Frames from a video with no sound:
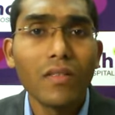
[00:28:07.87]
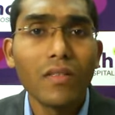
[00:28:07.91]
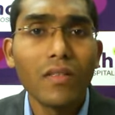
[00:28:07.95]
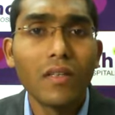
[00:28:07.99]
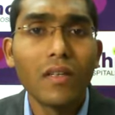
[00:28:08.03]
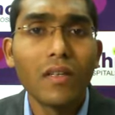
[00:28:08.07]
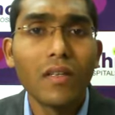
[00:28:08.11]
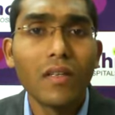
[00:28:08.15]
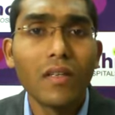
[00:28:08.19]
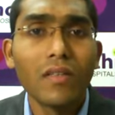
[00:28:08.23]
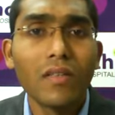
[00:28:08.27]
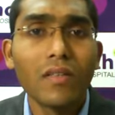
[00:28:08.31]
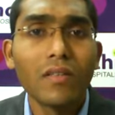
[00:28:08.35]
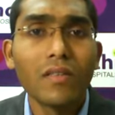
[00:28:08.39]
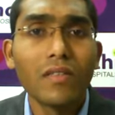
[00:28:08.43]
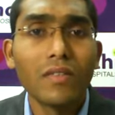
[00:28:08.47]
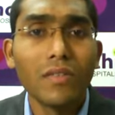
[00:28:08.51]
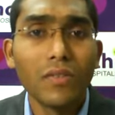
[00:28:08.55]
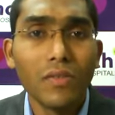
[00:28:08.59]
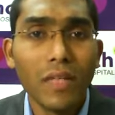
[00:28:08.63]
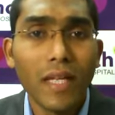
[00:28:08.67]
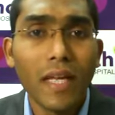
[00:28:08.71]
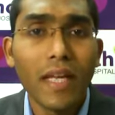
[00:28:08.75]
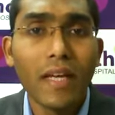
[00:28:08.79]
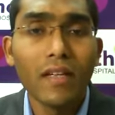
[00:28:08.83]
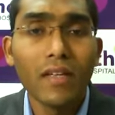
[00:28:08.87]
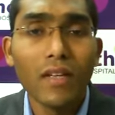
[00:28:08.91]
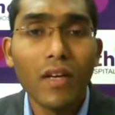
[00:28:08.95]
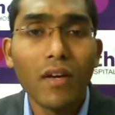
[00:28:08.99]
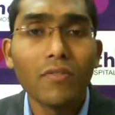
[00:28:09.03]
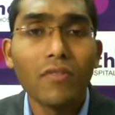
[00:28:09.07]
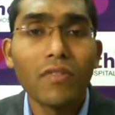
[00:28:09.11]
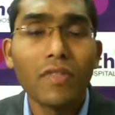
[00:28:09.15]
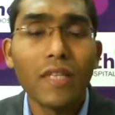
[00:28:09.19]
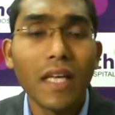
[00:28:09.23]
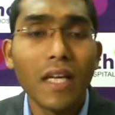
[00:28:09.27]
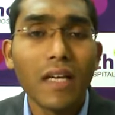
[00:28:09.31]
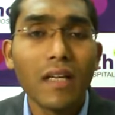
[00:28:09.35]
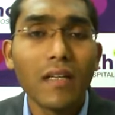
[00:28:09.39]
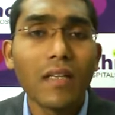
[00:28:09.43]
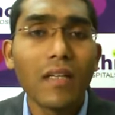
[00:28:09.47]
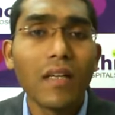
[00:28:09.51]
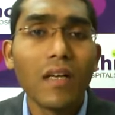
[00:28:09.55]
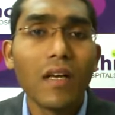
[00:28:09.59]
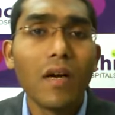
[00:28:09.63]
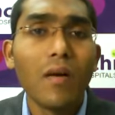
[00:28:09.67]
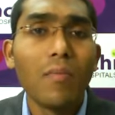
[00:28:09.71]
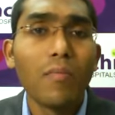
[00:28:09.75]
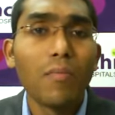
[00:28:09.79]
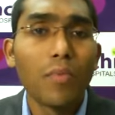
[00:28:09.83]
You have to take
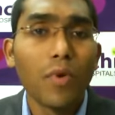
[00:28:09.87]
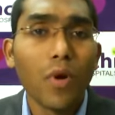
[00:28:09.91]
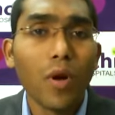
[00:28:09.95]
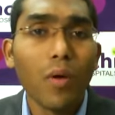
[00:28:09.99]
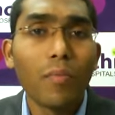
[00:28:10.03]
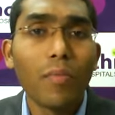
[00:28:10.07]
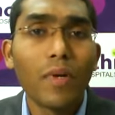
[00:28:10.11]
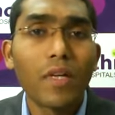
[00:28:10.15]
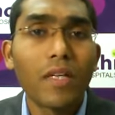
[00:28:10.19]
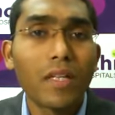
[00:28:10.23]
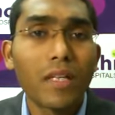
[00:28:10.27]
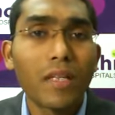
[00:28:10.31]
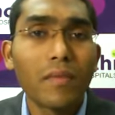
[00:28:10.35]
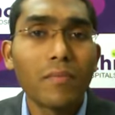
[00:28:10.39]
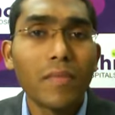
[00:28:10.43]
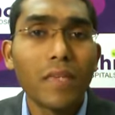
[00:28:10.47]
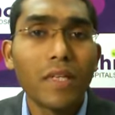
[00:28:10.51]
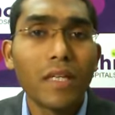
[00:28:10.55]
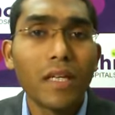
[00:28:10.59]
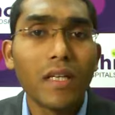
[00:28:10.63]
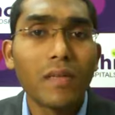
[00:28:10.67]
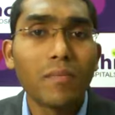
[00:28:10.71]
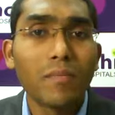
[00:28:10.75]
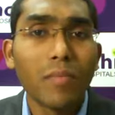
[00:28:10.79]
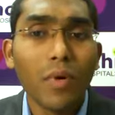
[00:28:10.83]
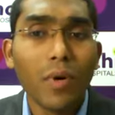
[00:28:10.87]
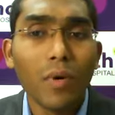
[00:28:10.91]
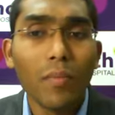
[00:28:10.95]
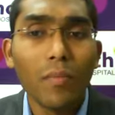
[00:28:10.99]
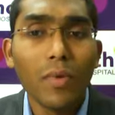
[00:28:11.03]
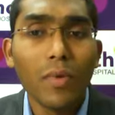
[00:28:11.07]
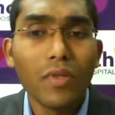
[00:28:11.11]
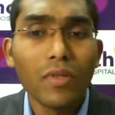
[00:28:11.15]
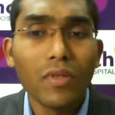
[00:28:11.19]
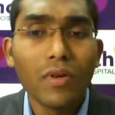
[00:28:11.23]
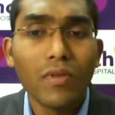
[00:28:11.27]
proper treatment and proper